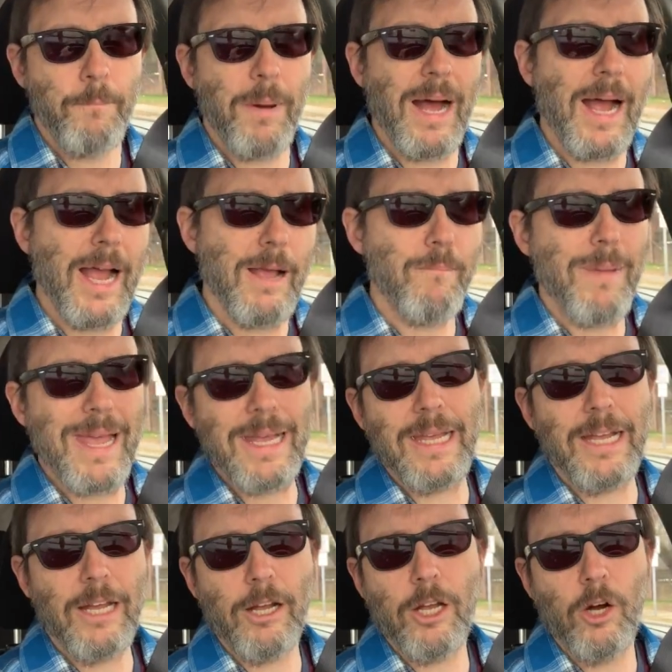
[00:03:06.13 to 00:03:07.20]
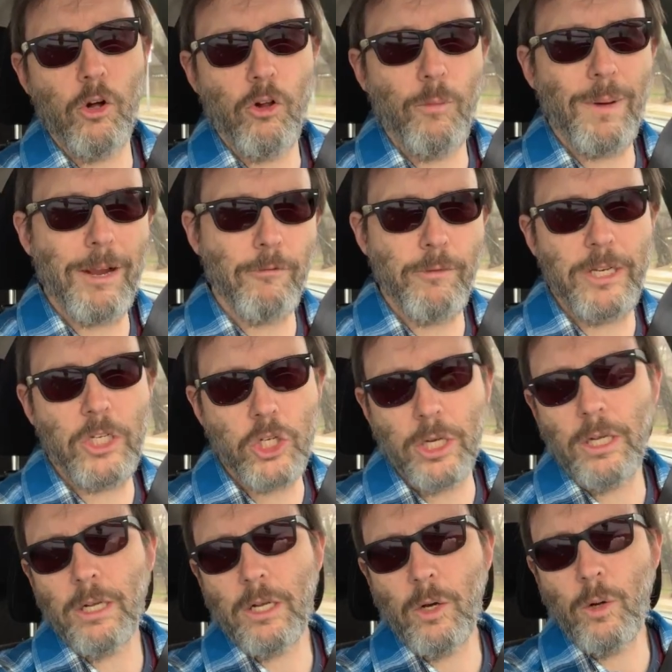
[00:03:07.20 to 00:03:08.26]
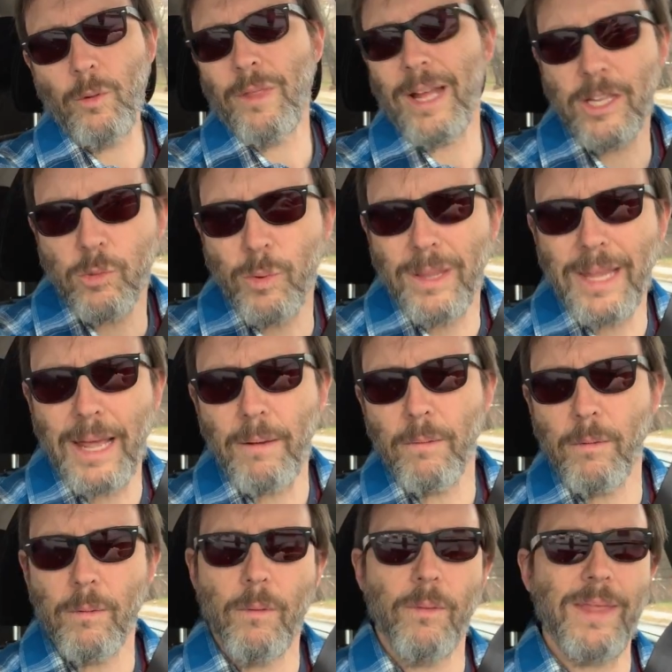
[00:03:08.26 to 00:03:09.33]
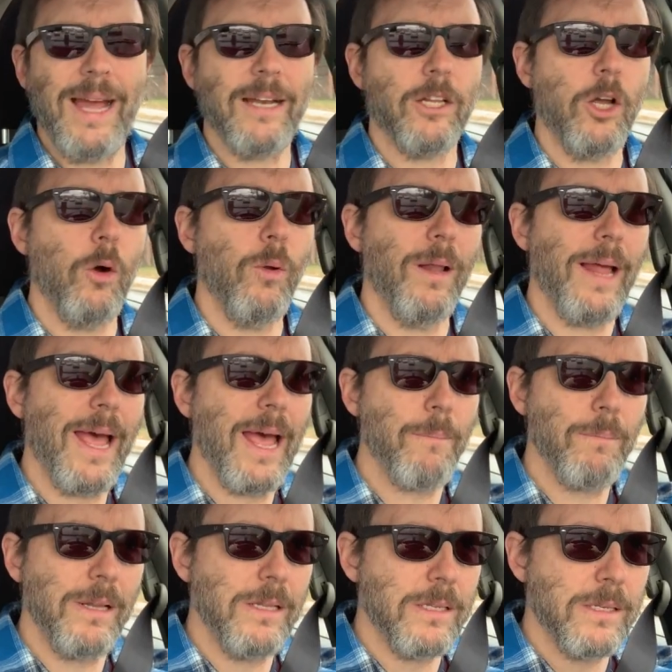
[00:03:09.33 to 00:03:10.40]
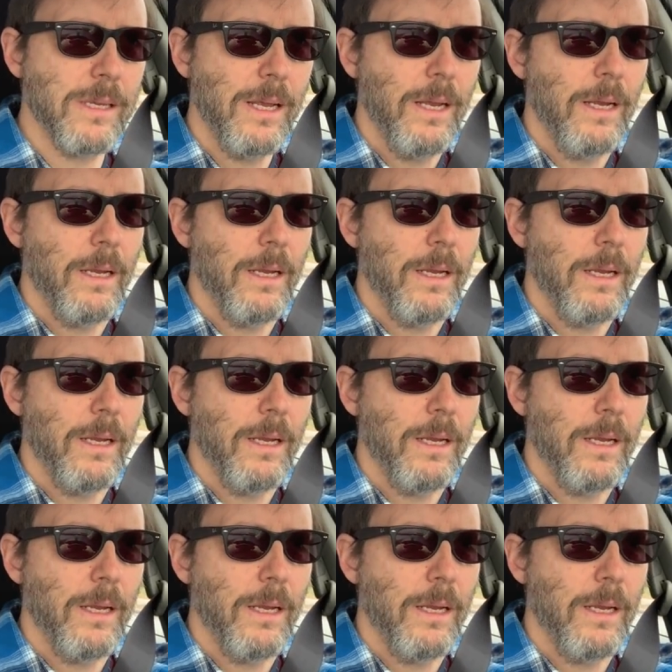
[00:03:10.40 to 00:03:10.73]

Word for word: by making a goal by reaching a goal that's when that that goal happens